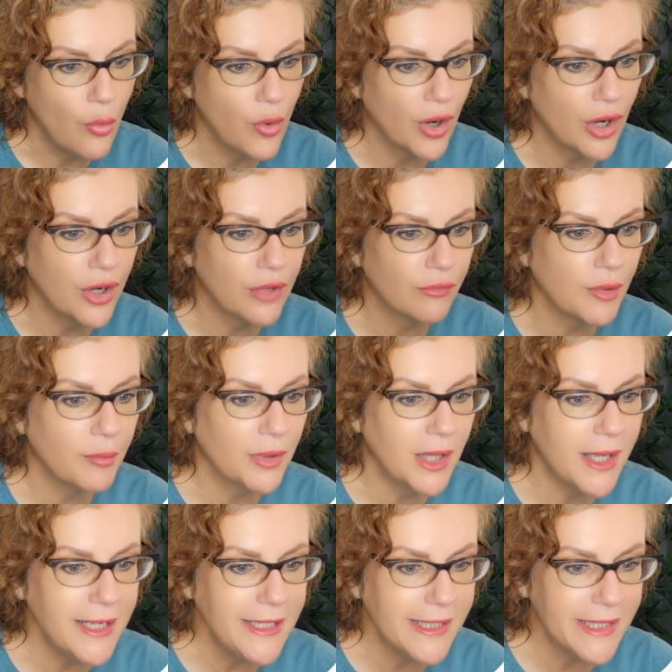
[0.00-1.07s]
we're going to
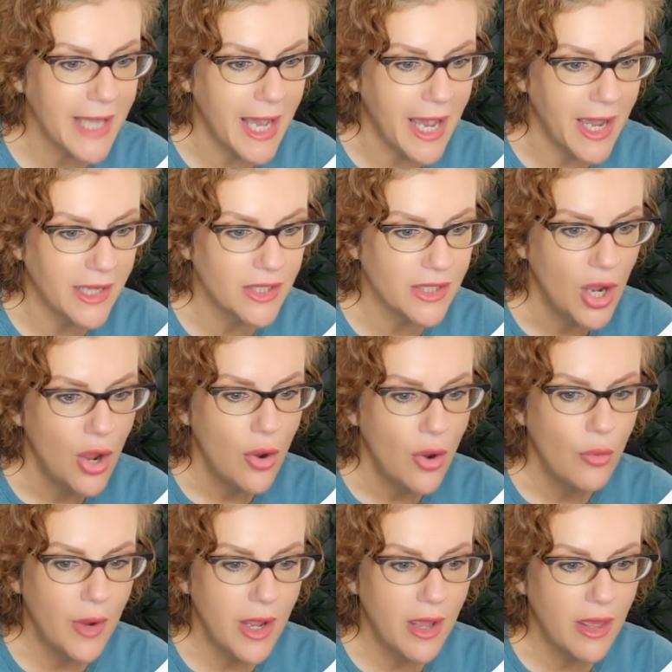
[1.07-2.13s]
replace that
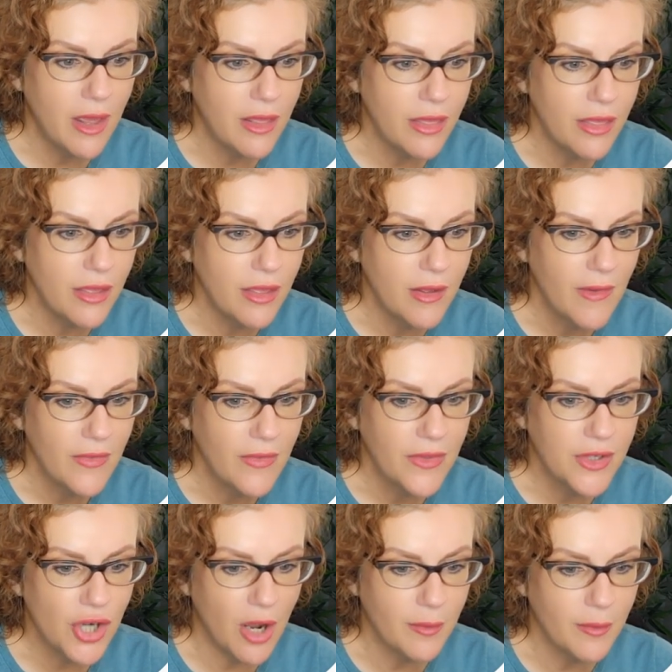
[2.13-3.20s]
with
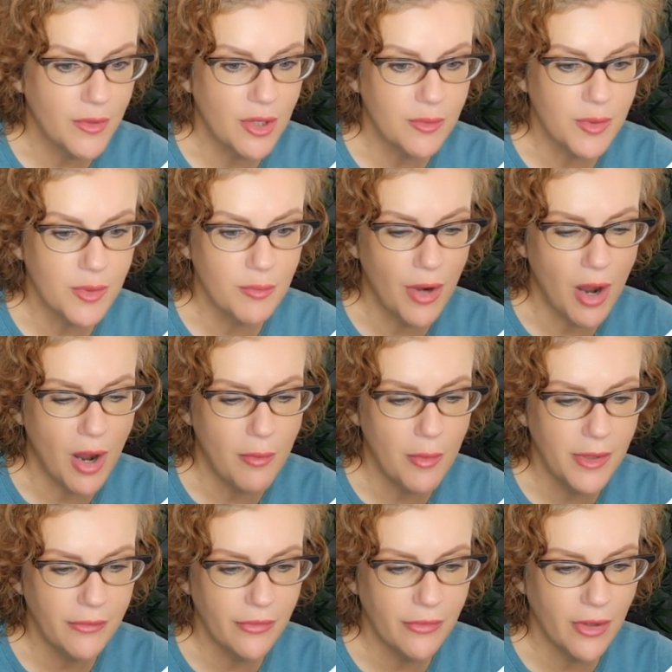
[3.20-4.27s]
the job description,
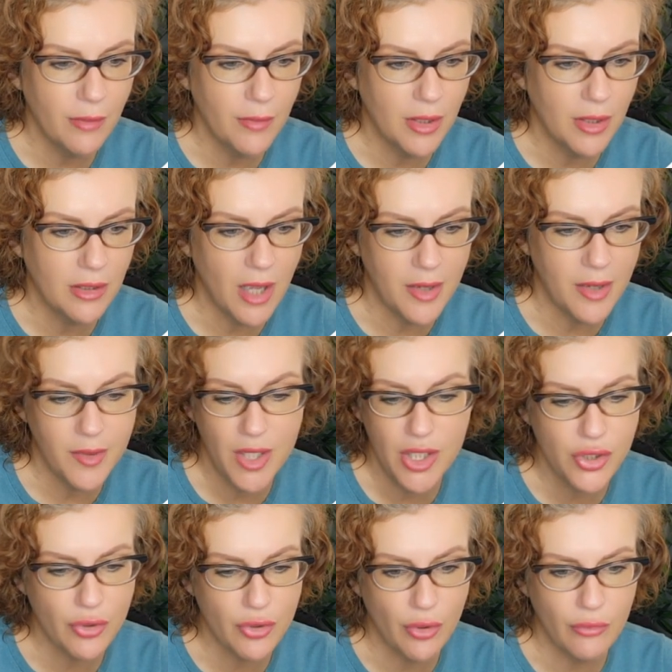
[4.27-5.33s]
probably from, you
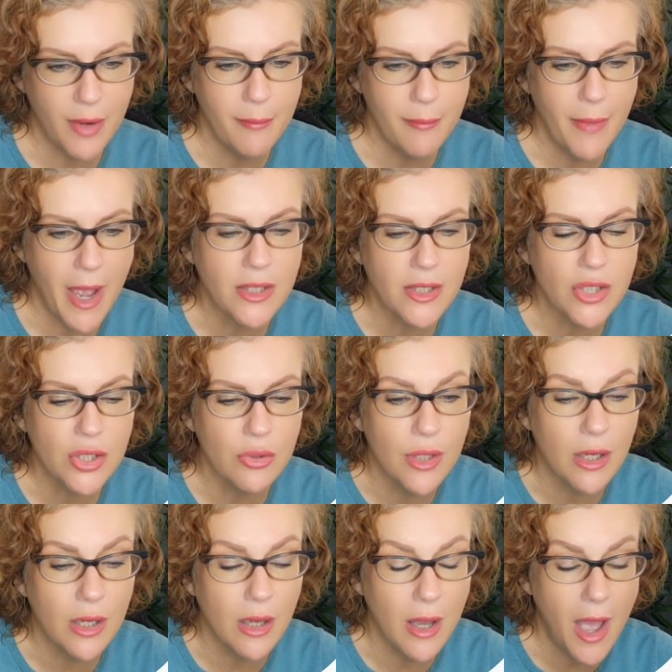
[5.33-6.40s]
can scroll right back to
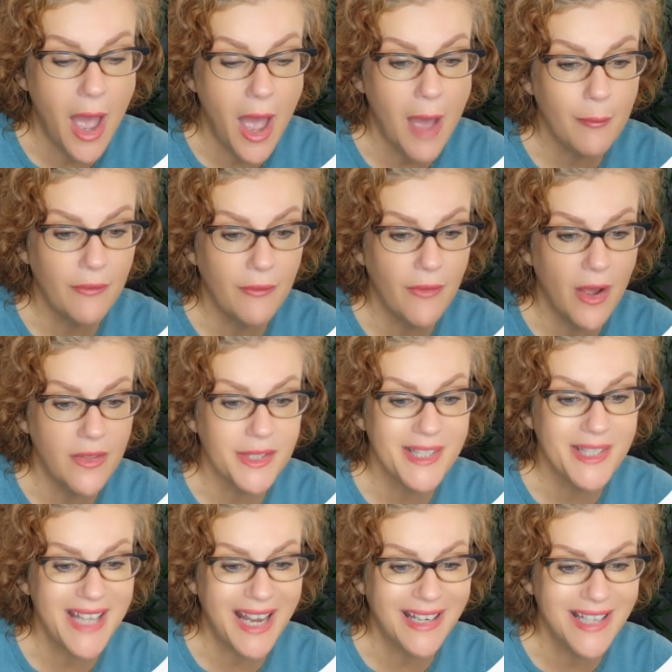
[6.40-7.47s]
the Apify, the
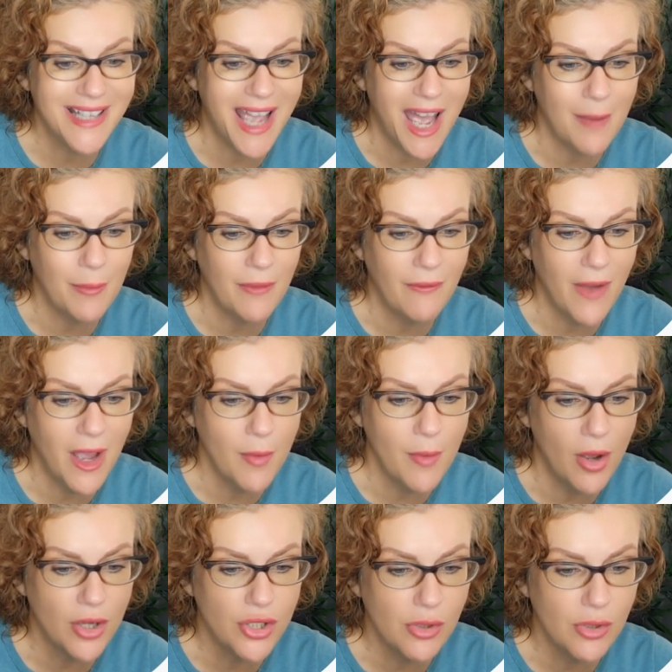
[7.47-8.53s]
second Apify
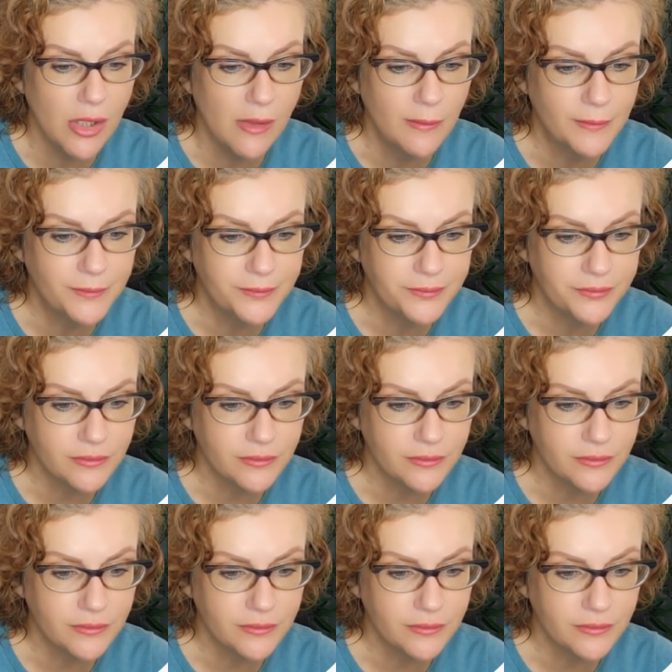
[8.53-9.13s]
module.